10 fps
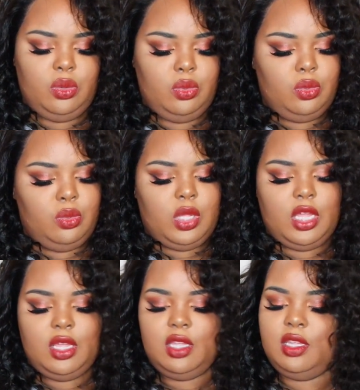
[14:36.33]
Ooh.
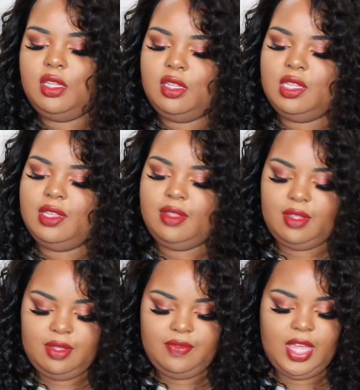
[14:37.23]

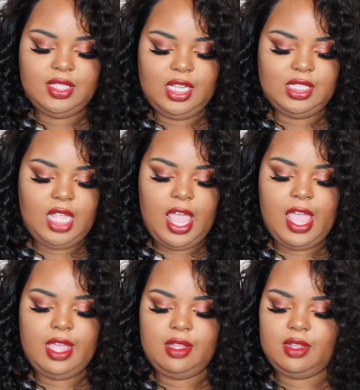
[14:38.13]
Valentine's
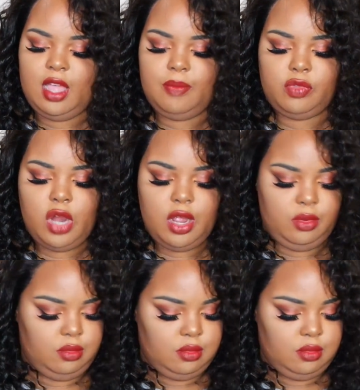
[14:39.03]
Day, come through.